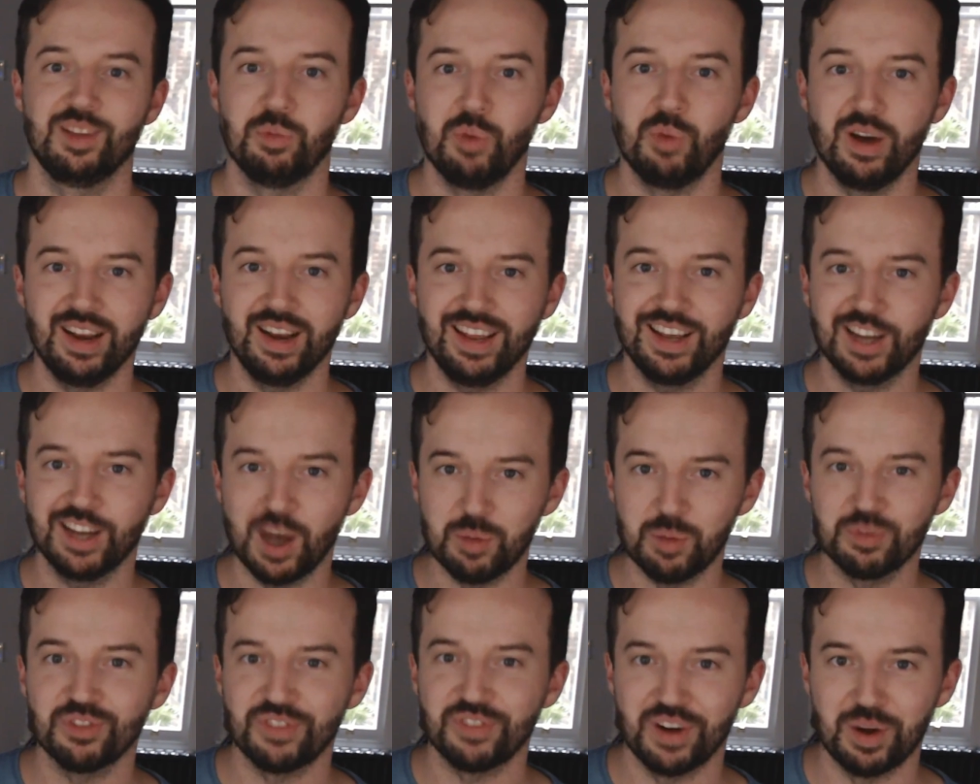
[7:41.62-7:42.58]
The money
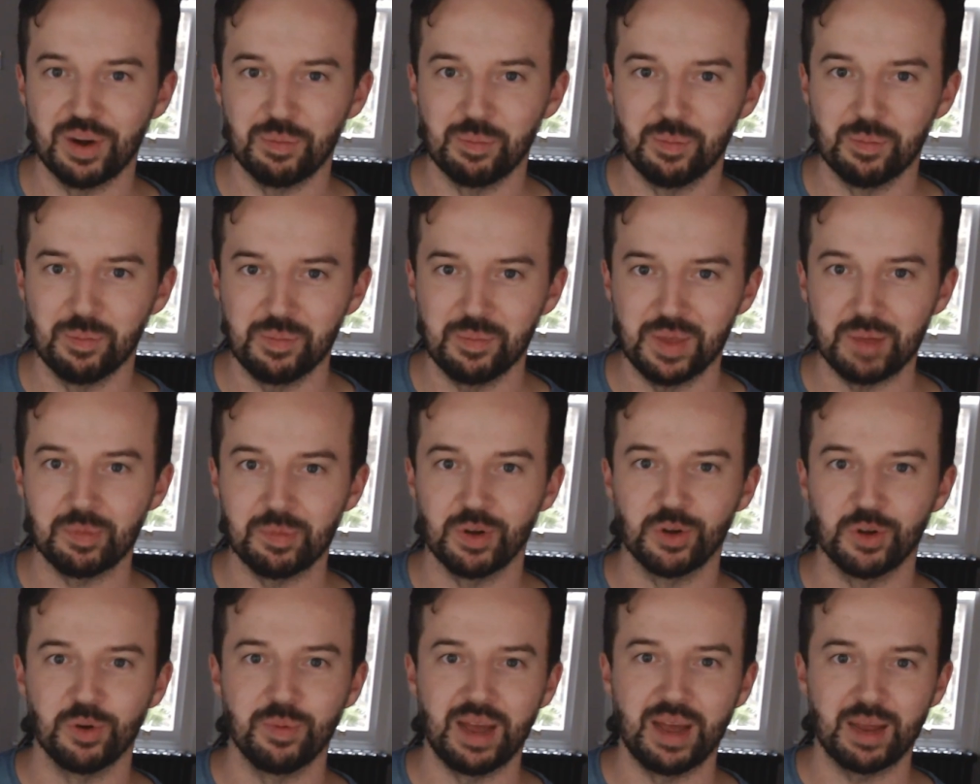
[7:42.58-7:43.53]
comes from
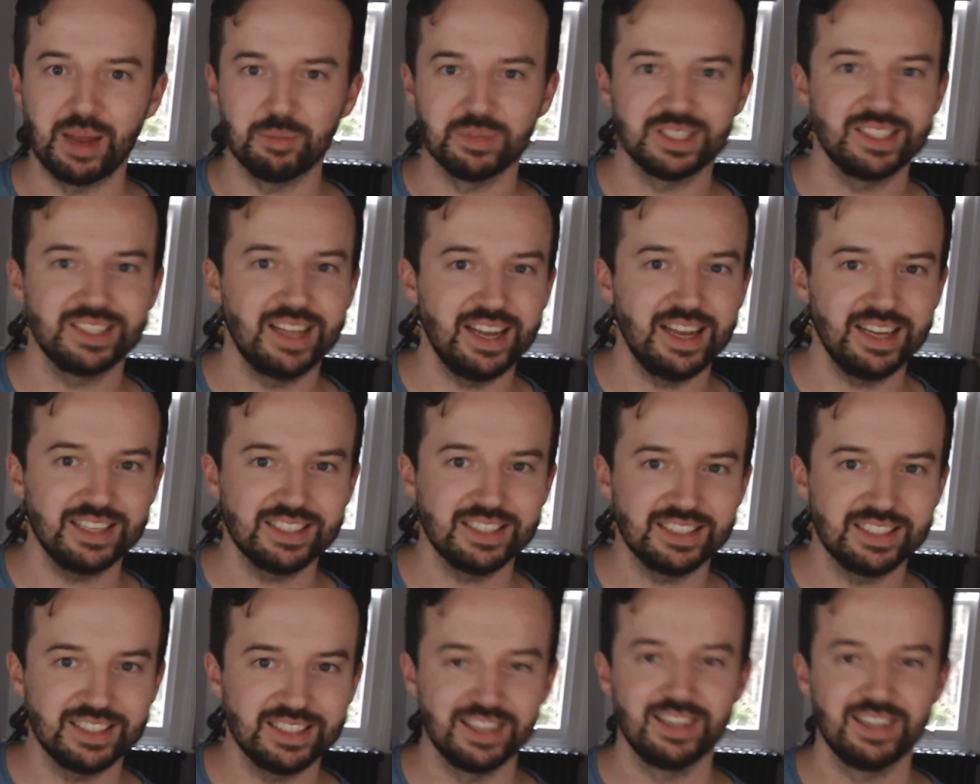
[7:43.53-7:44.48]
people who make
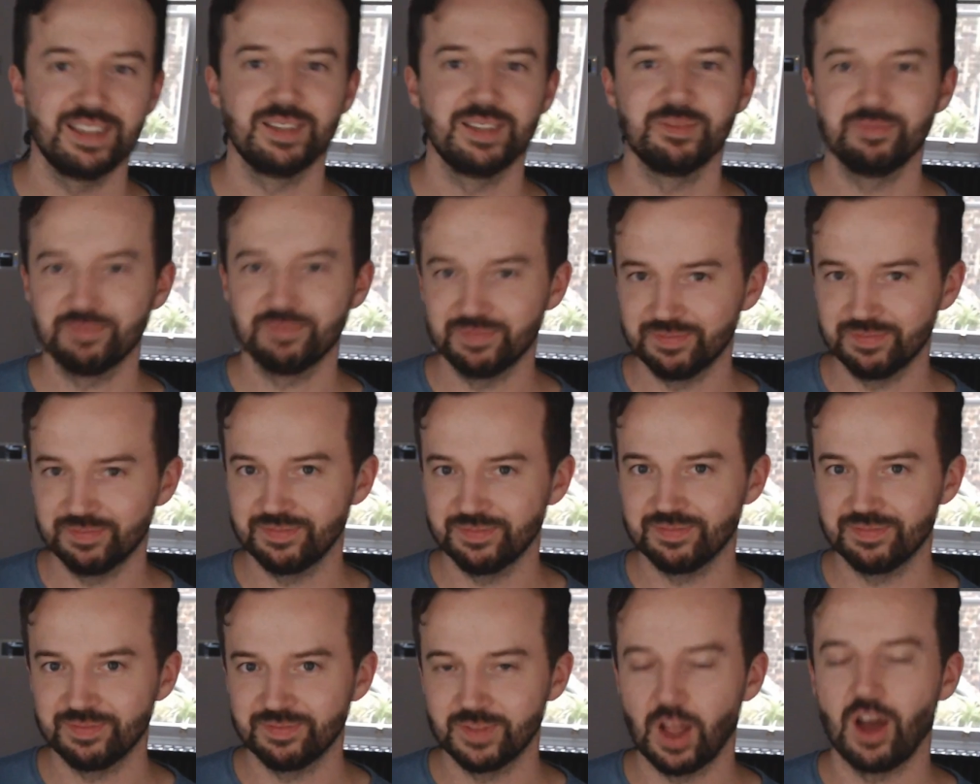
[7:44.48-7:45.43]
mistakes.
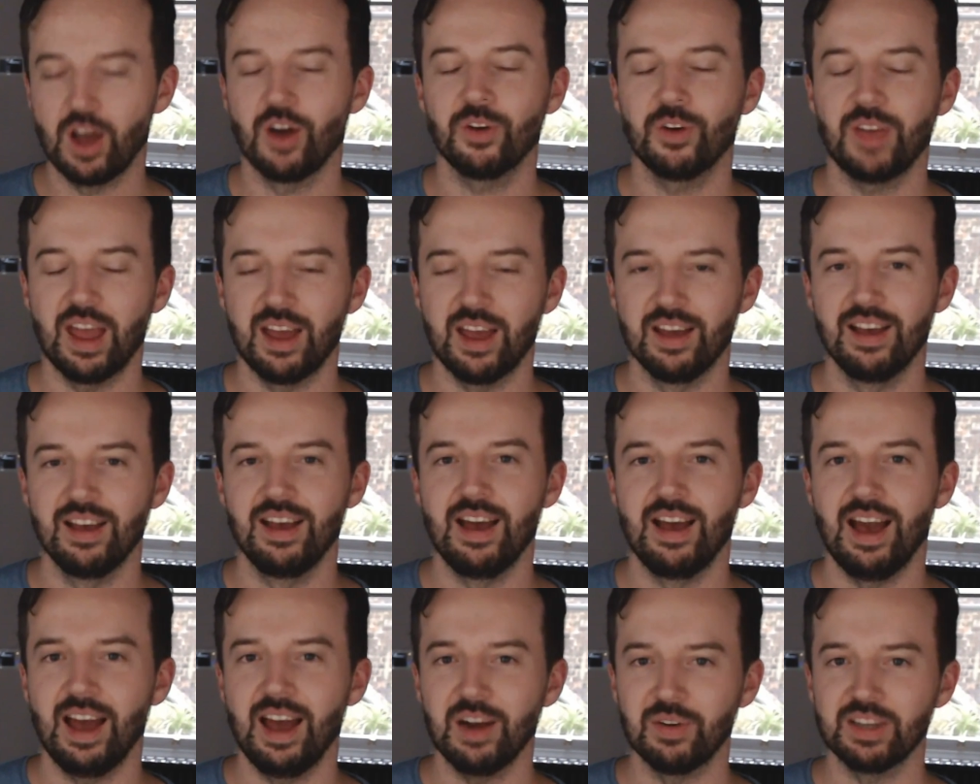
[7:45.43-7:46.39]
Okay,
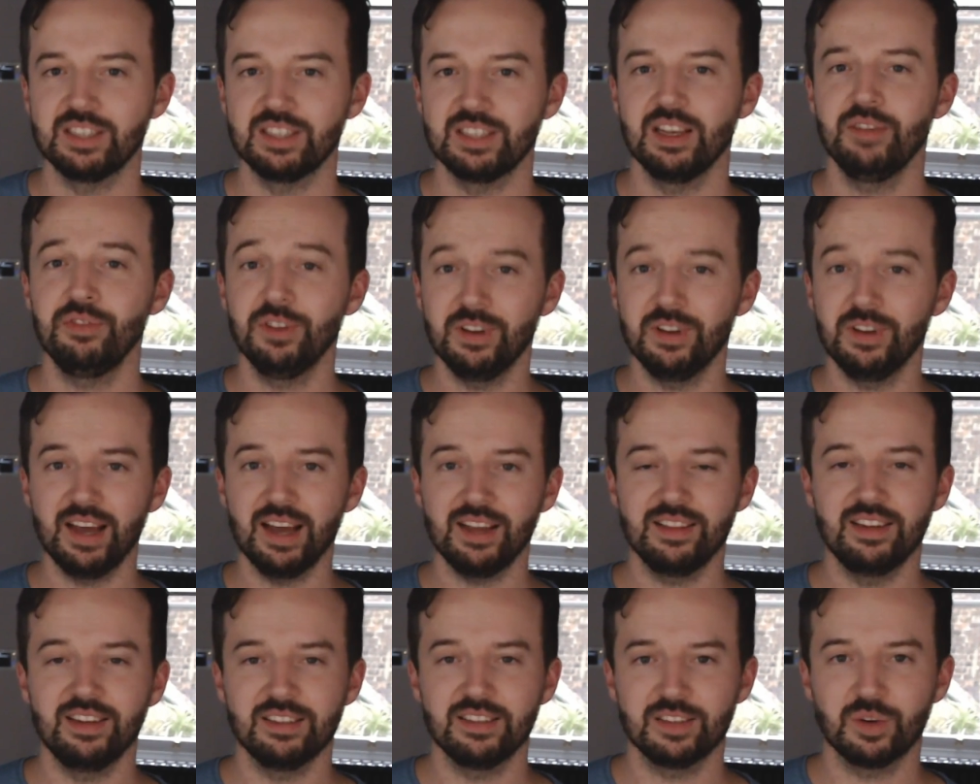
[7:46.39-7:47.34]
anyways, if you
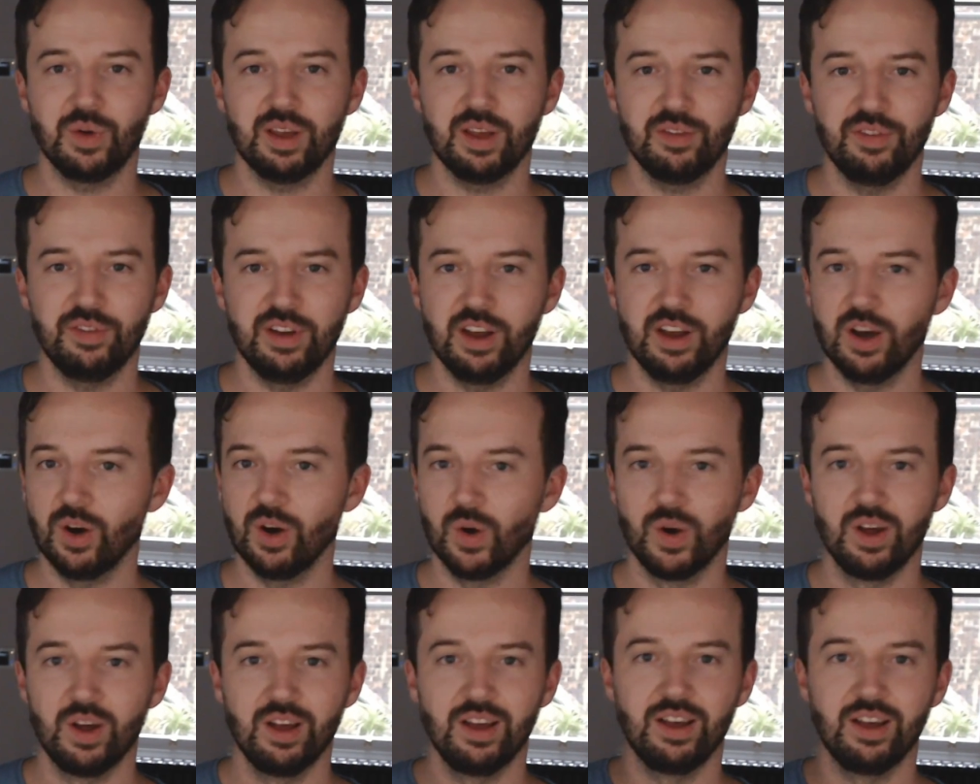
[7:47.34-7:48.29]
like this quick
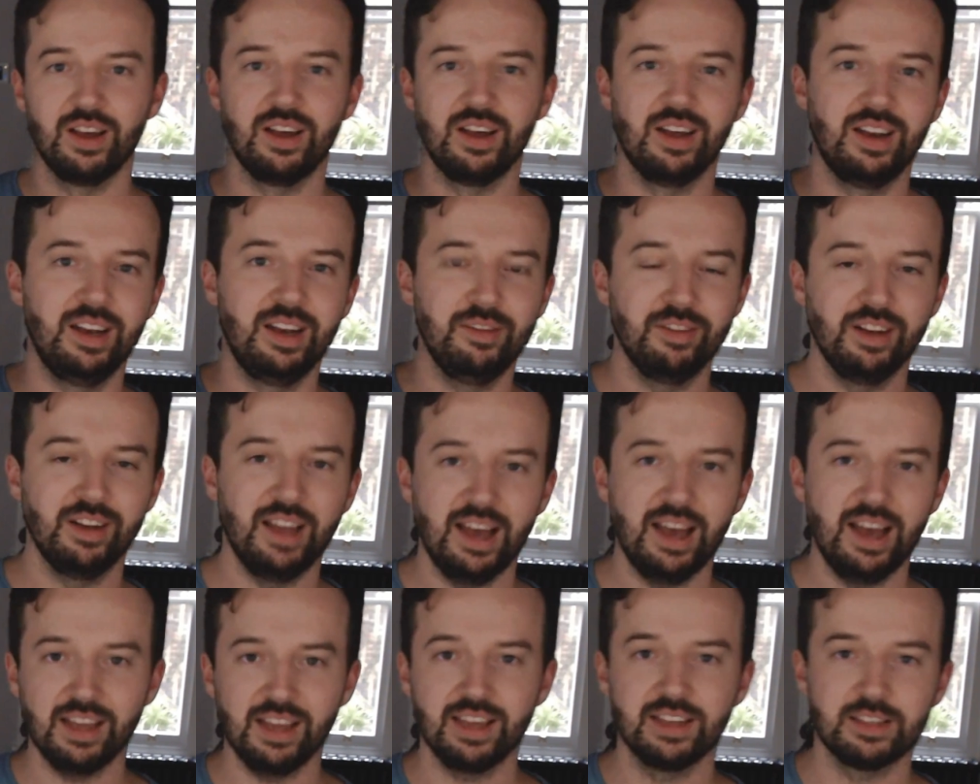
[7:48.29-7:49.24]
video, leave a
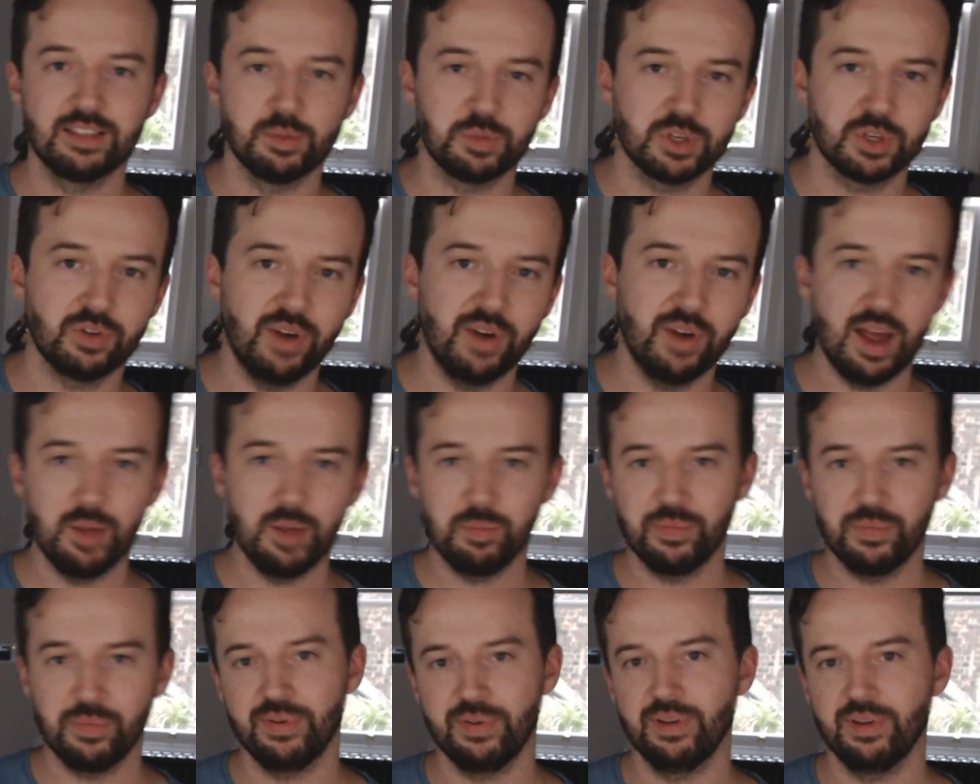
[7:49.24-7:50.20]
like, hit
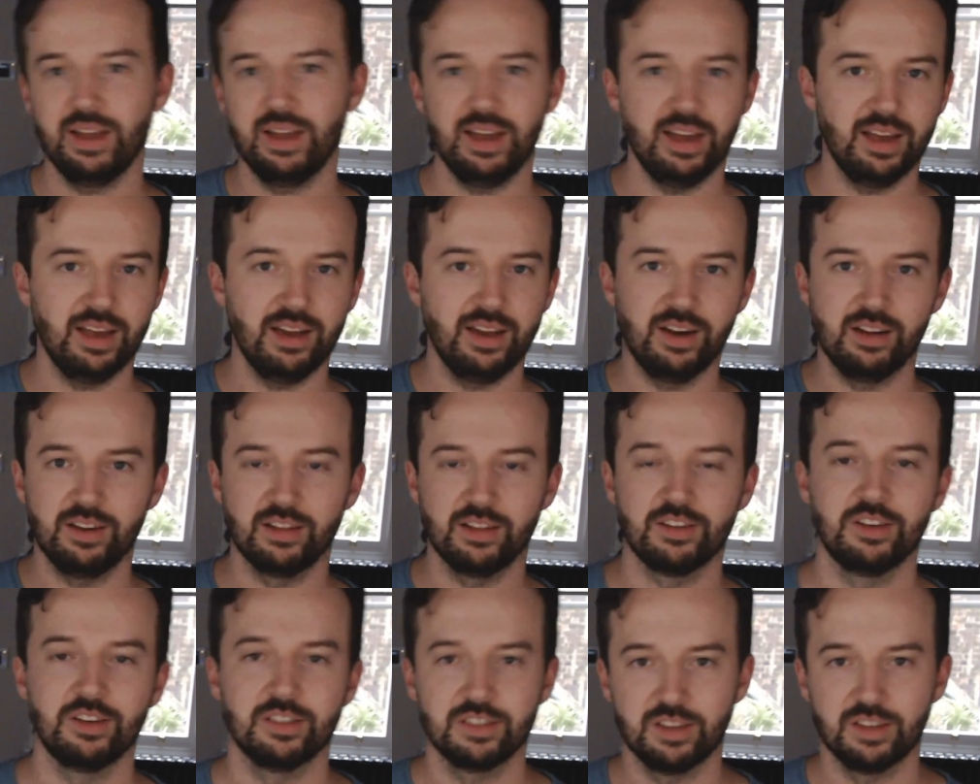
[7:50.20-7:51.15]
subscribe, and all
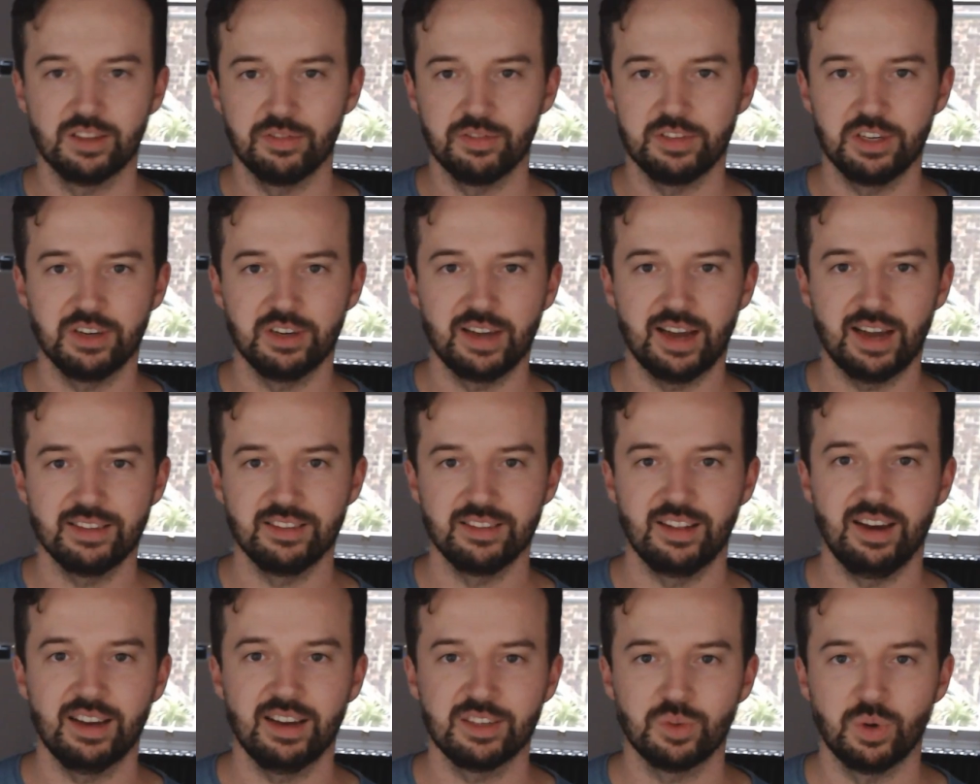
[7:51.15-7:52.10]
that good stuff. See you guys
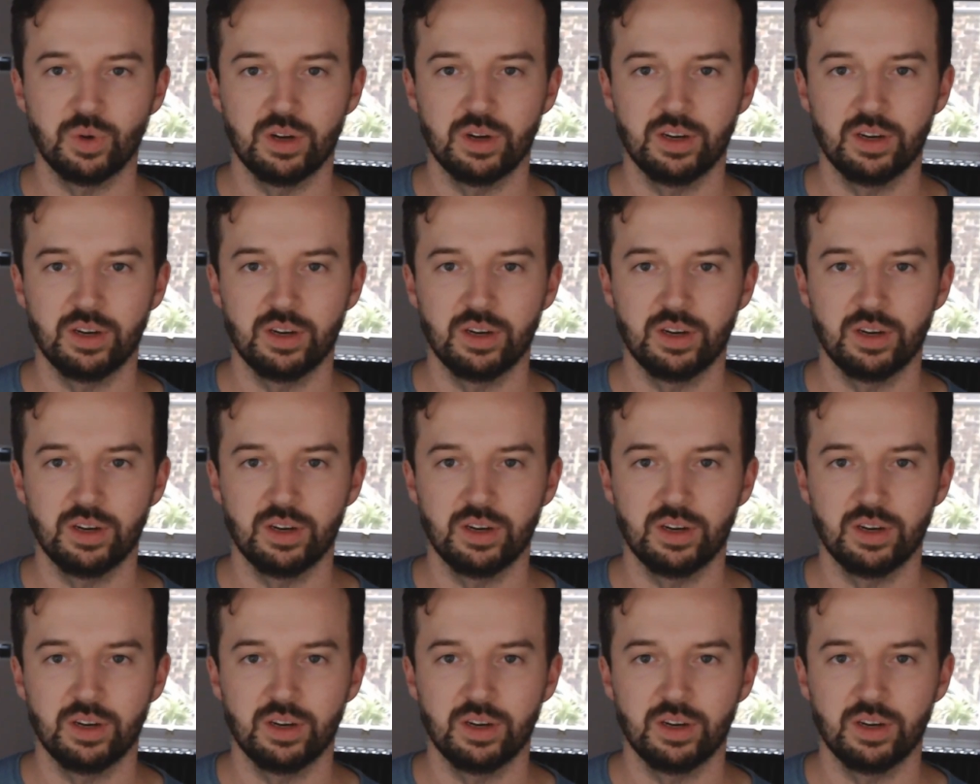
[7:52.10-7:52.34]
in the next